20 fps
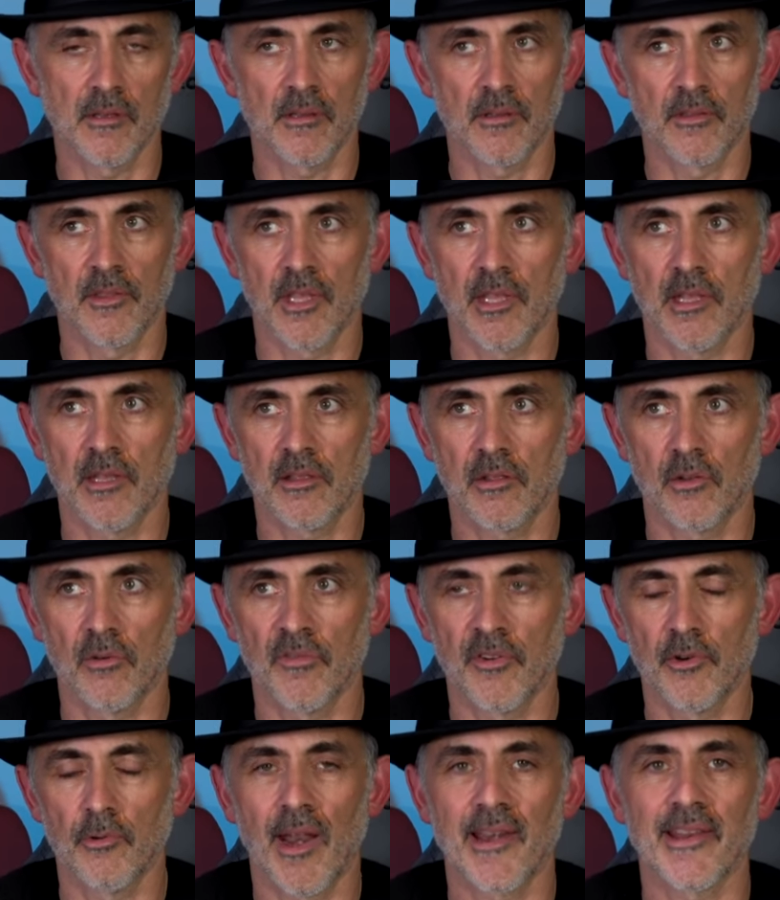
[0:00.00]
the sort
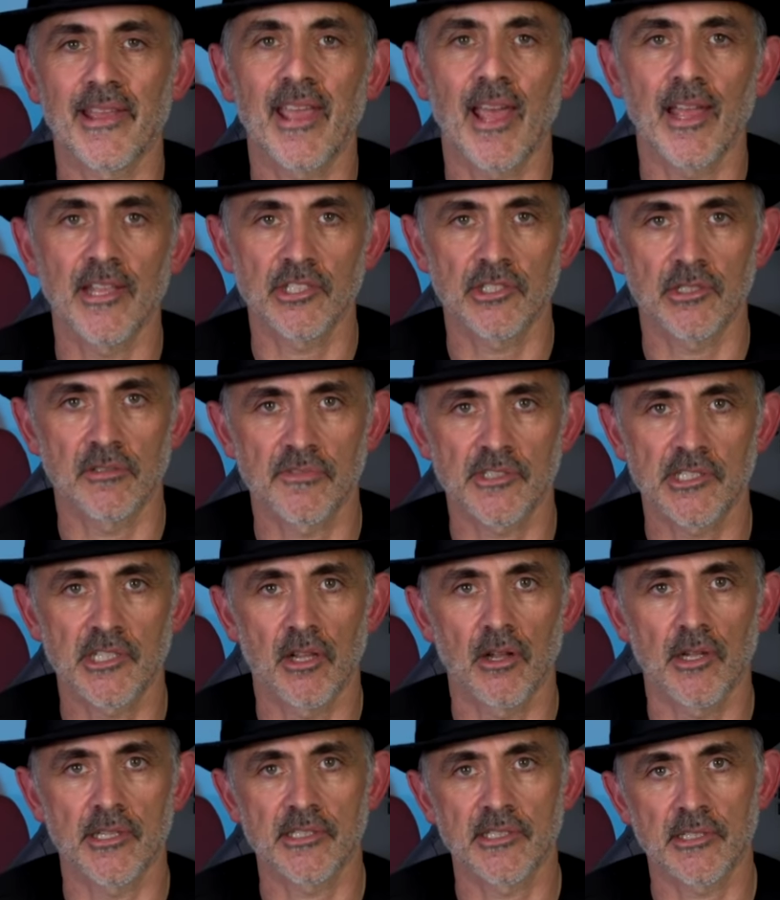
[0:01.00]
of eradication of
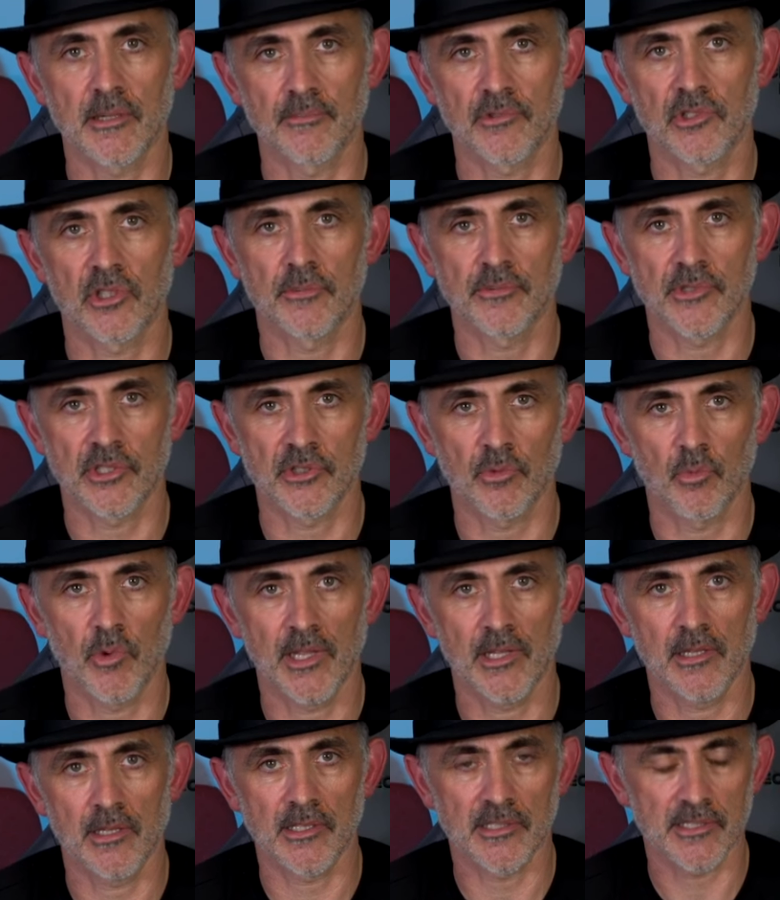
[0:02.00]
slights sometimes as a
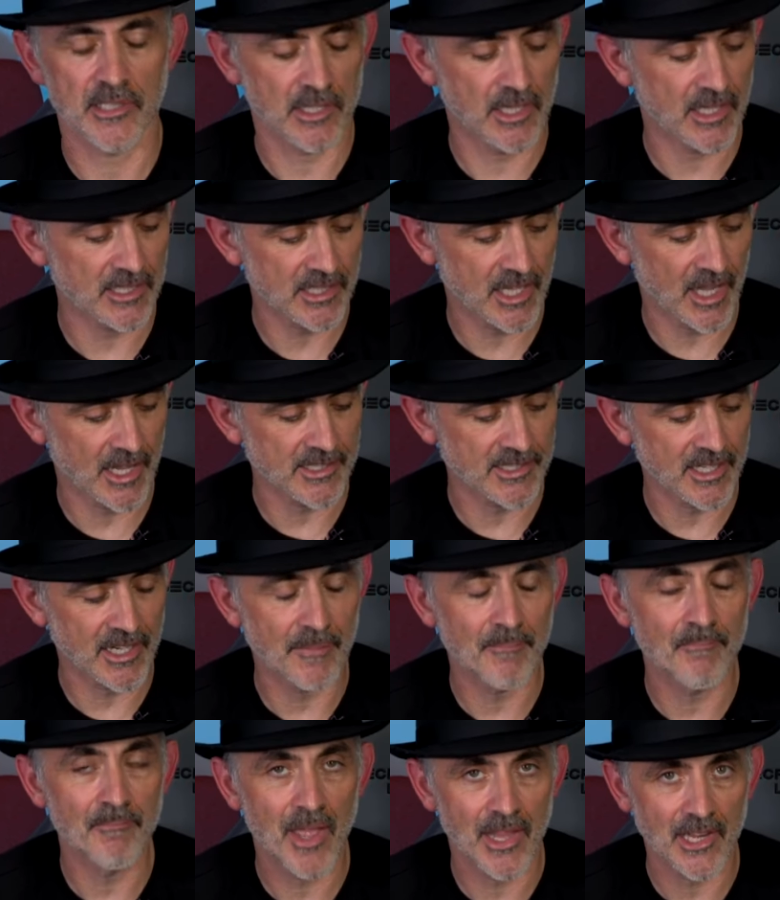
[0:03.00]
weakness. In this case, and
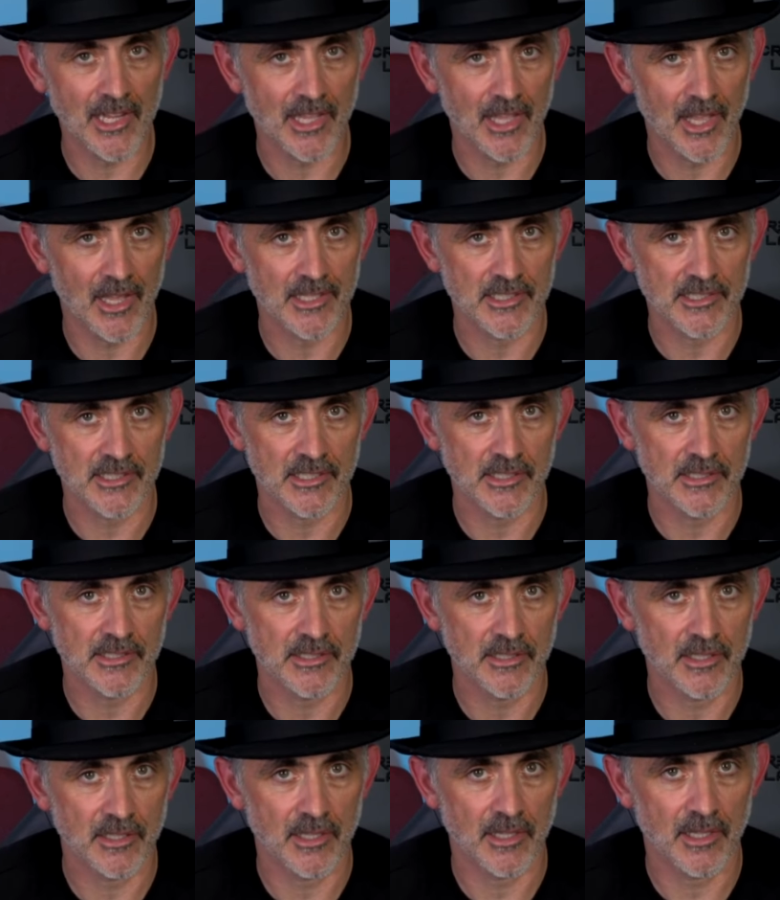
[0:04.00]
in many
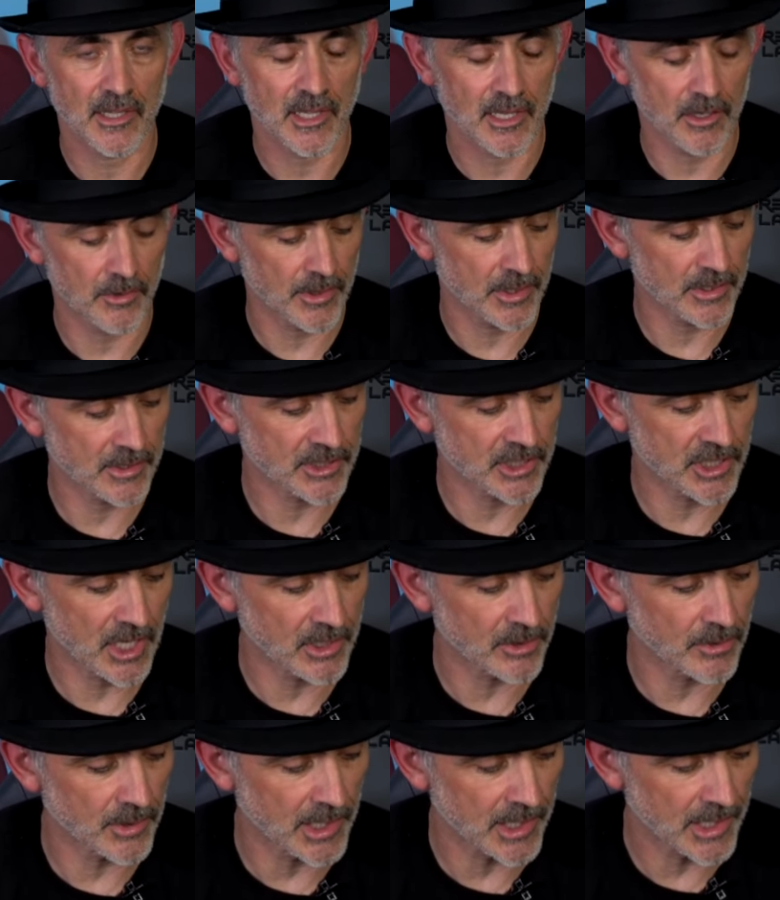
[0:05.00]
cases here, it
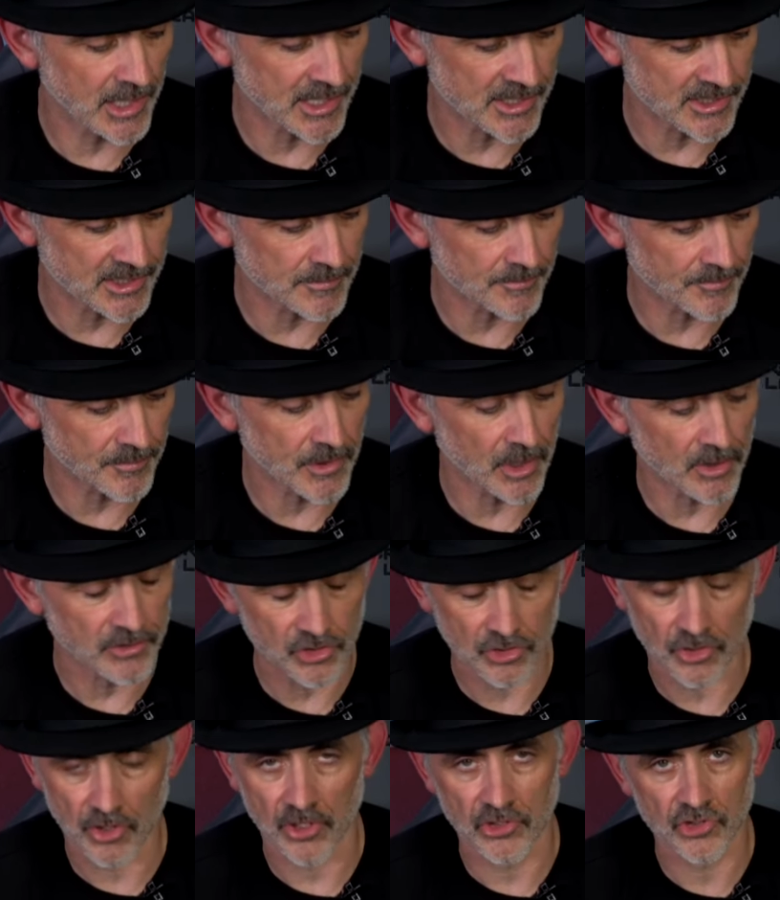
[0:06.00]
genuinely isn't.
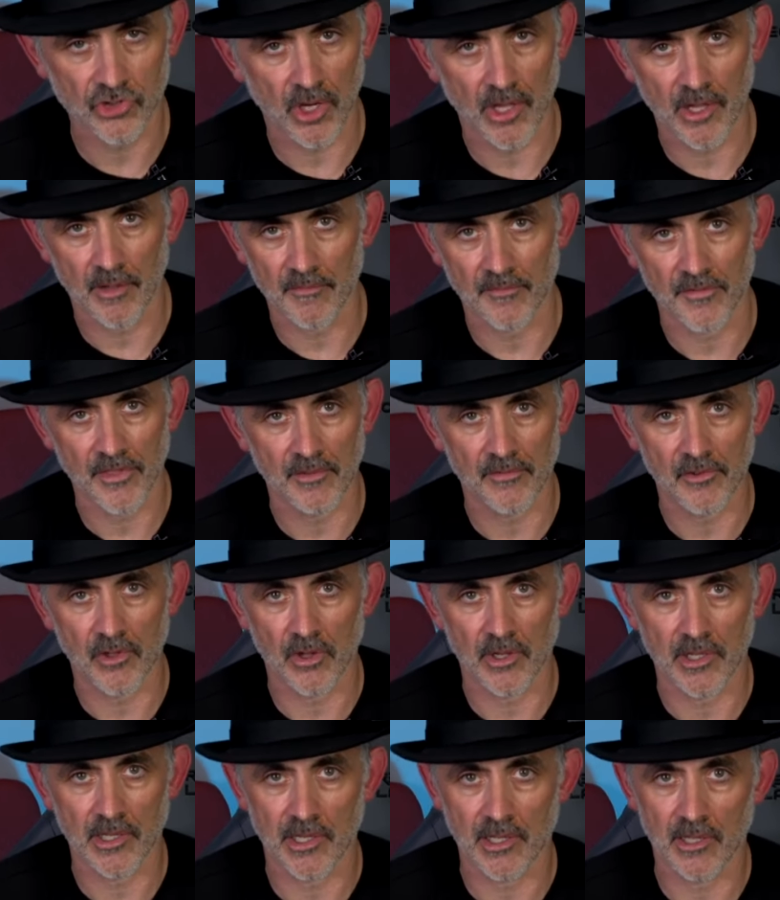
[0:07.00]
But the triumph they've
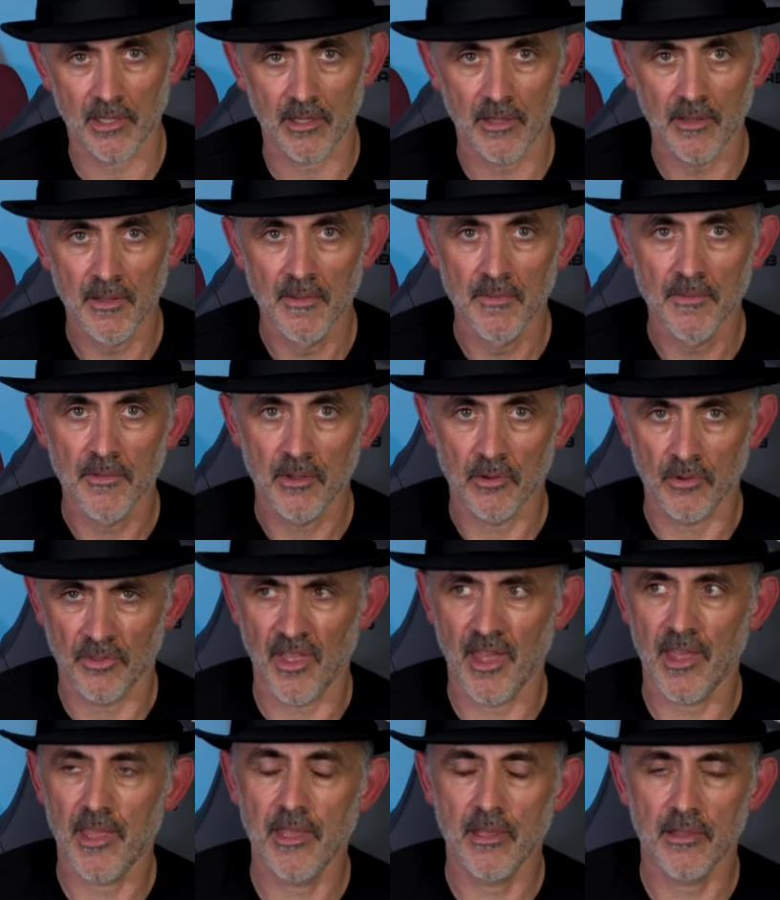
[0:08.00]
got in here, or
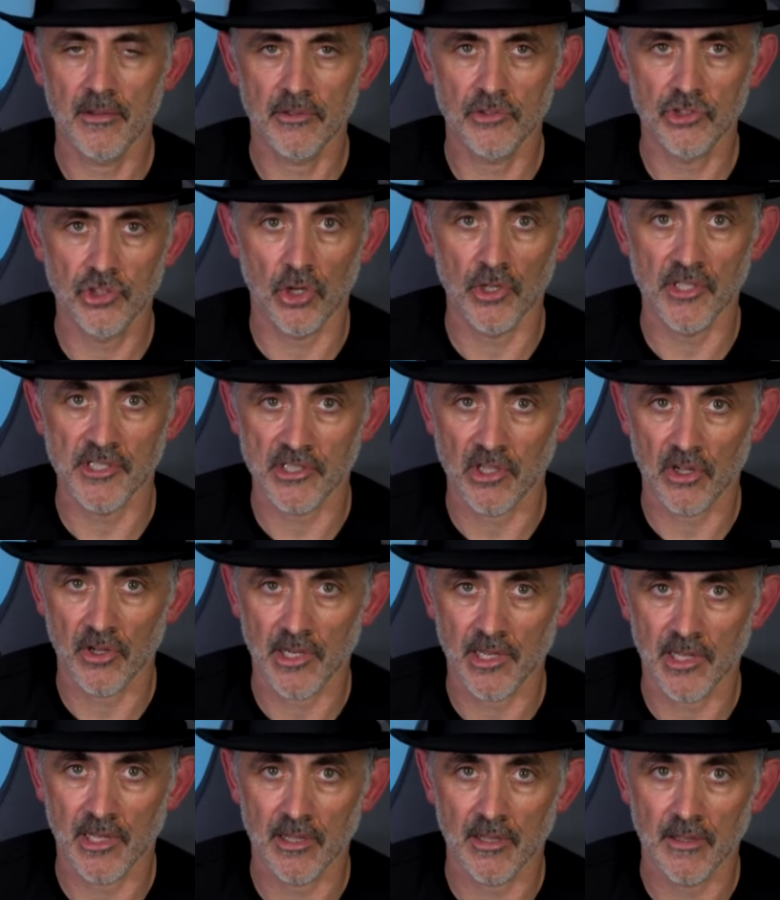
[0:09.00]
they, John has got
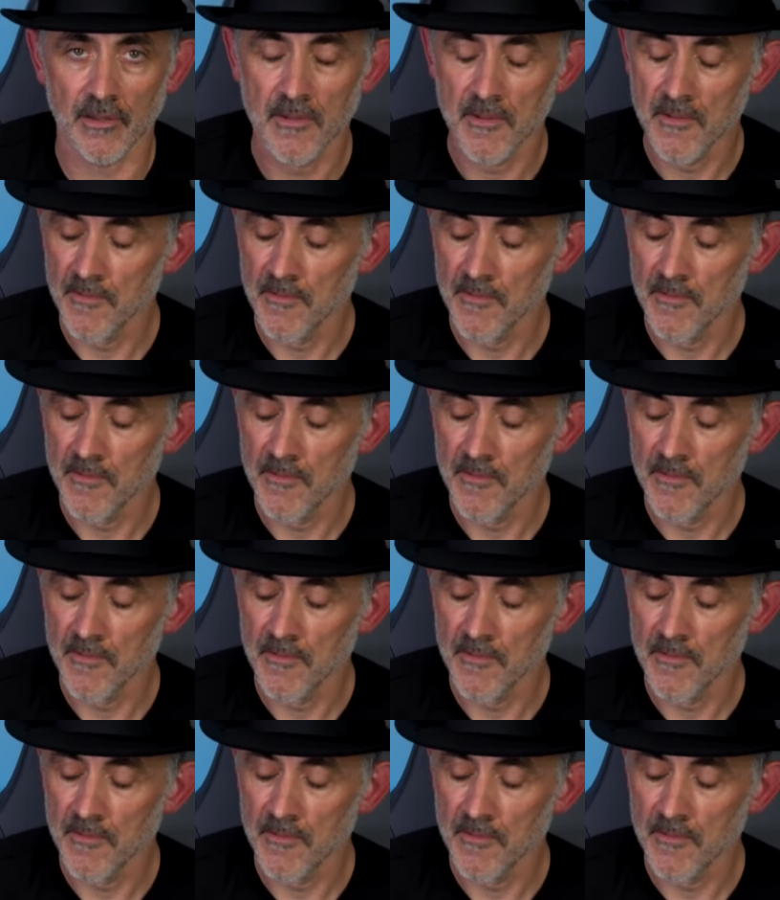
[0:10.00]
in here,